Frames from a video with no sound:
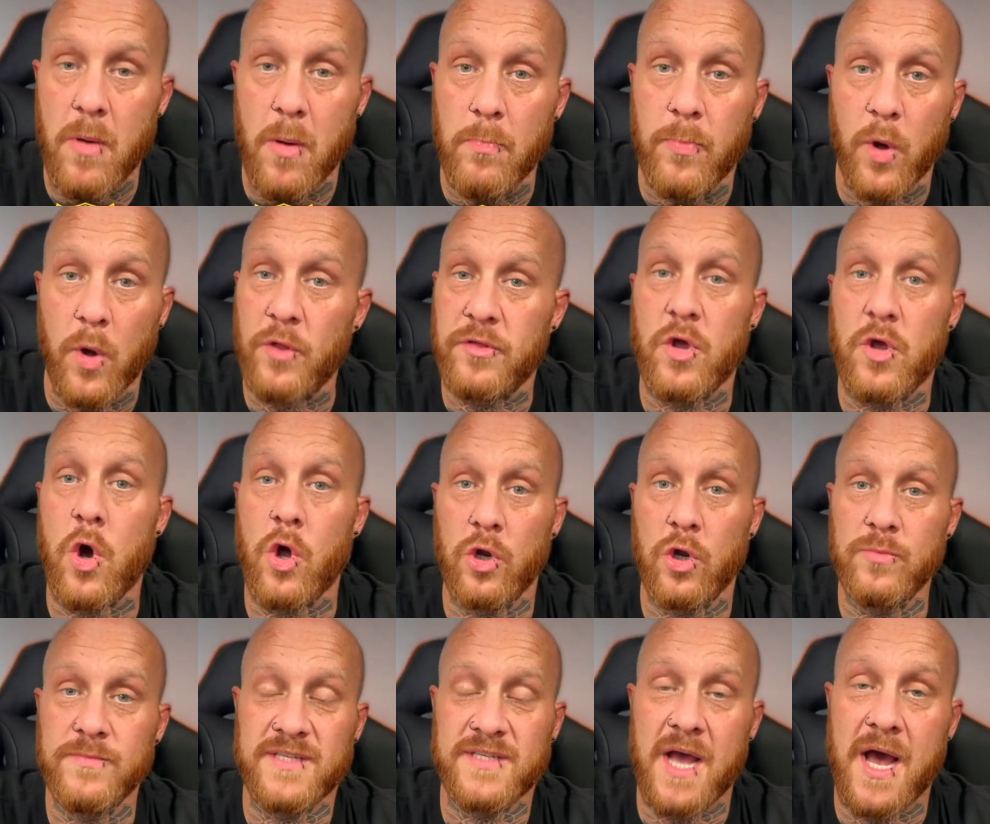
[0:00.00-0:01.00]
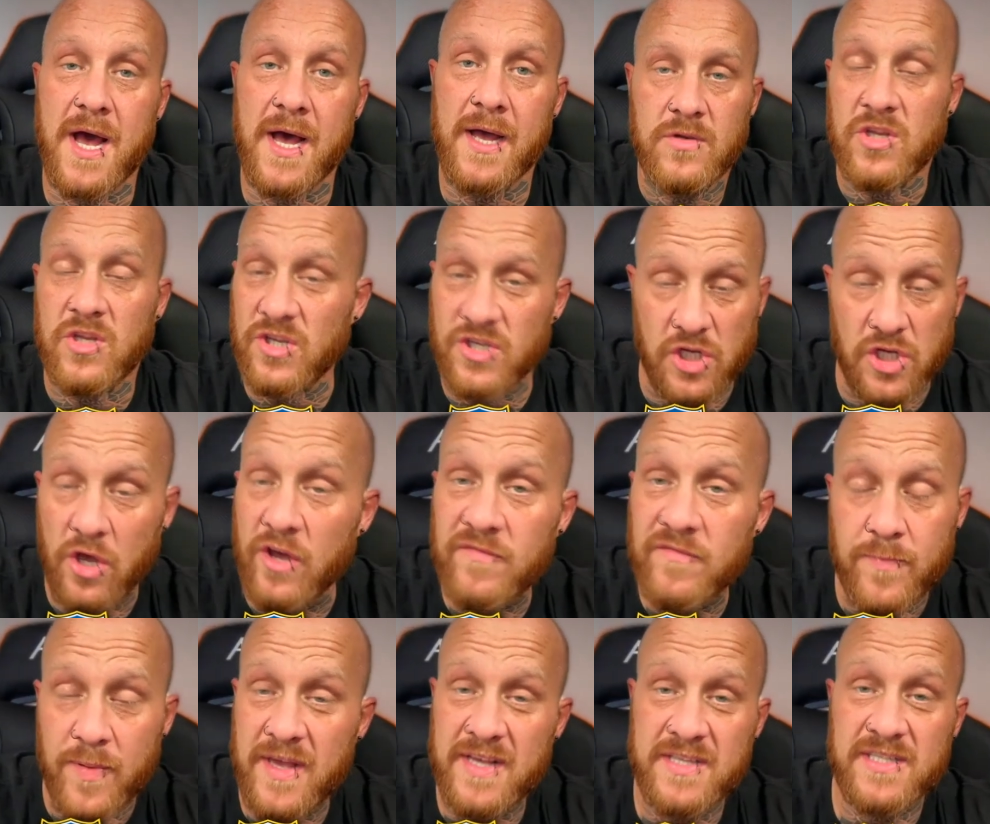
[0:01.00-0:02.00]
both call-ups are
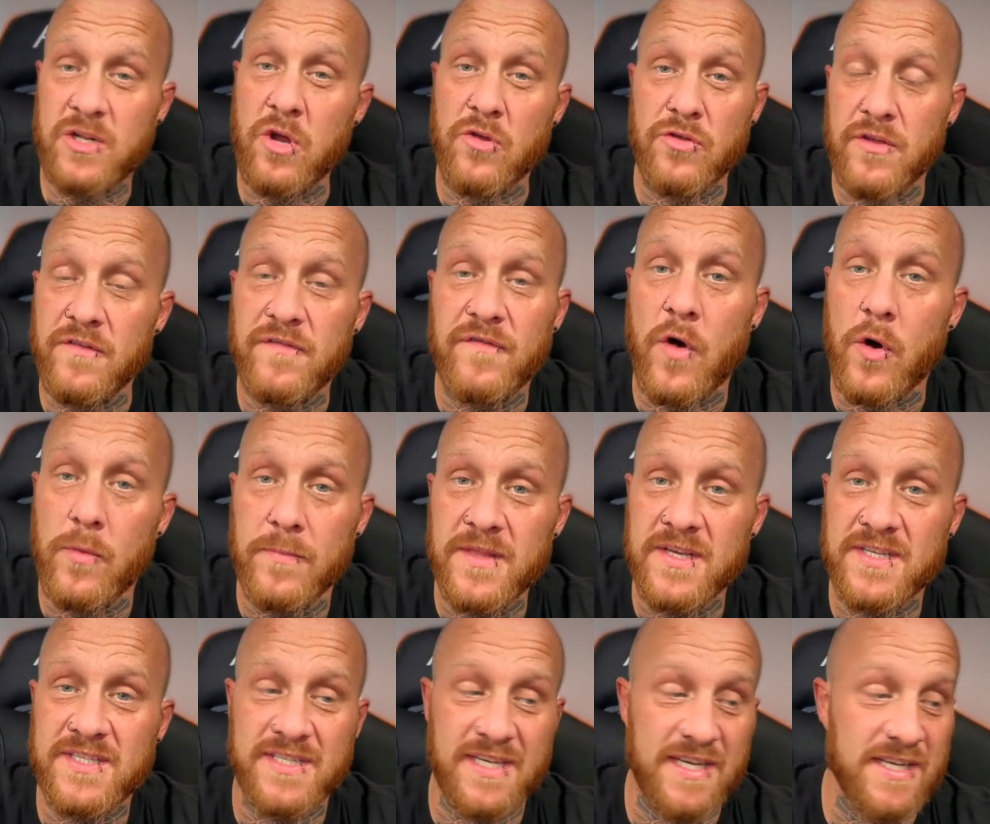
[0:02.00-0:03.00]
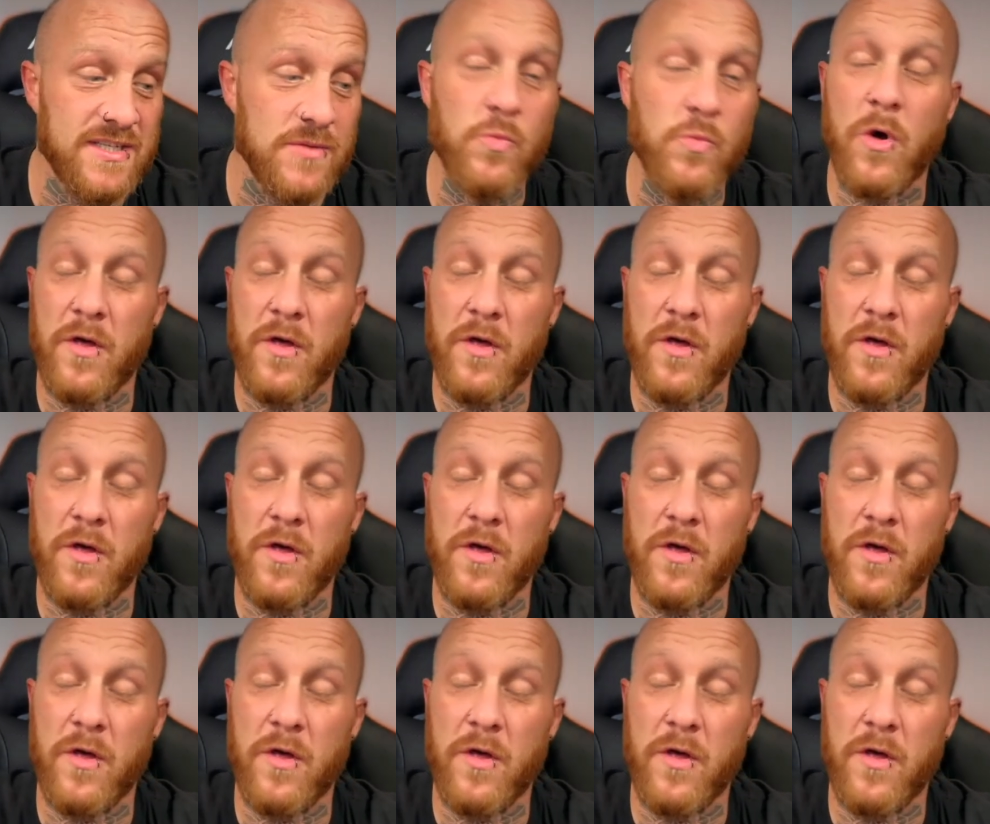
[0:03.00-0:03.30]
deserved based on the form this season.